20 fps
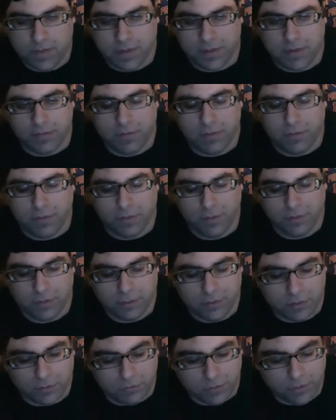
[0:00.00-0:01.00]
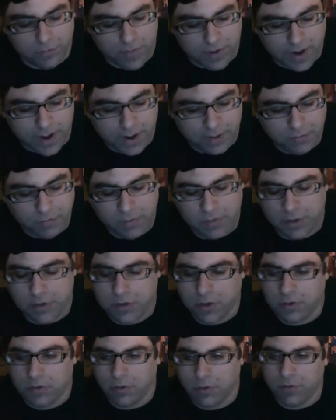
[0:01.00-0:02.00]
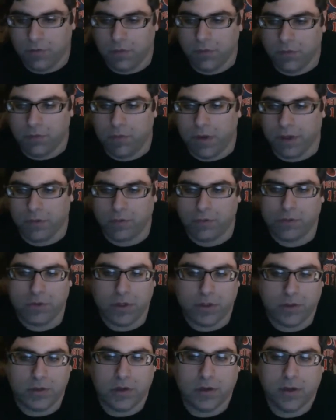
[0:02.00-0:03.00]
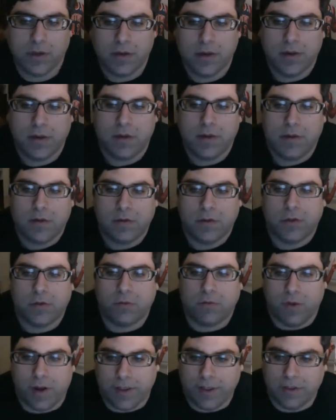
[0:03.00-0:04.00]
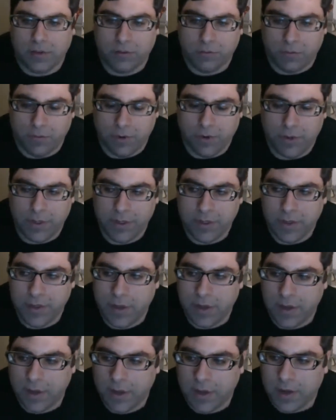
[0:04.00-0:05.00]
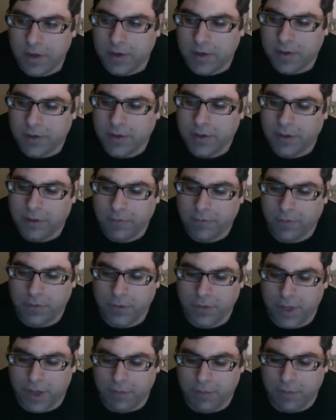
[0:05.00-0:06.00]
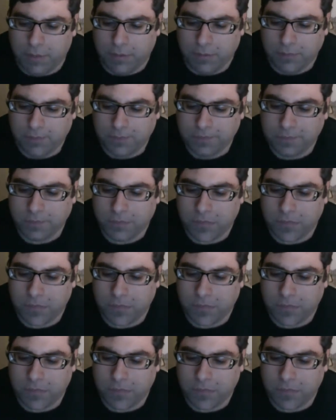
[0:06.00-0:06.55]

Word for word: I think we were sort of at odds with each other over the West Virginia strike story, for example.